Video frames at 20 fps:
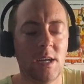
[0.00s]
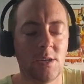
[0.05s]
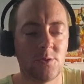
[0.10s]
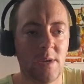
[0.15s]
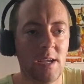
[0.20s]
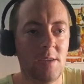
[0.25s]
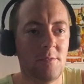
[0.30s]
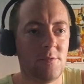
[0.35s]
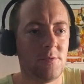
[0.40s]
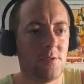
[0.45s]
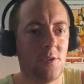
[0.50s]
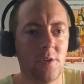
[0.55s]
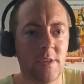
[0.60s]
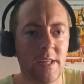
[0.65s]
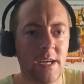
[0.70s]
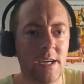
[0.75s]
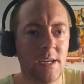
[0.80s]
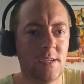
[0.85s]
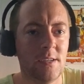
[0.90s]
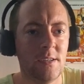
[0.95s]
I was waiting for all
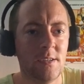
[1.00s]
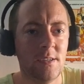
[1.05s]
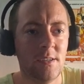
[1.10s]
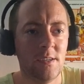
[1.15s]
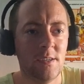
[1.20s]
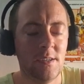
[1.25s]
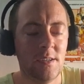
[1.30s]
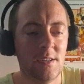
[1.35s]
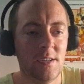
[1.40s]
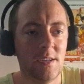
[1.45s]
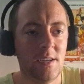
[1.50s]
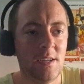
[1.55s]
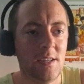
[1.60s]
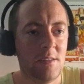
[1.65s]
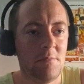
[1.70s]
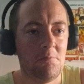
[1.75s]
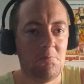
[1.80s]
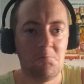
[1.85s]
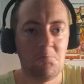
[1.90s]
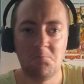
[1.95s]
that.
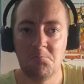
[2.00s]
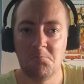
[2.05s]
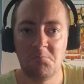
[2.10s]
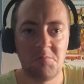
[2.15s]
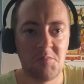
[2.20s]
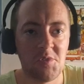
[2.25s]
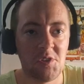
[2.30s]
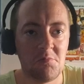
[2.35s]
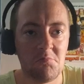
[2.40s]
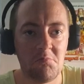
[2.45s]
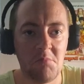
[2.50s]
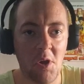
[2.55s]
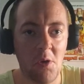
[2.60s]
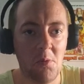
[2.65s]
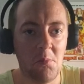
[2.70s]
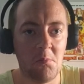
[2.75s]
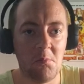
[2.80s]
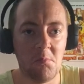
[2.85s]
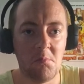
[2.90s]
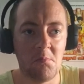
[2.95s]
Just
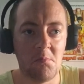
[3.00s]
no.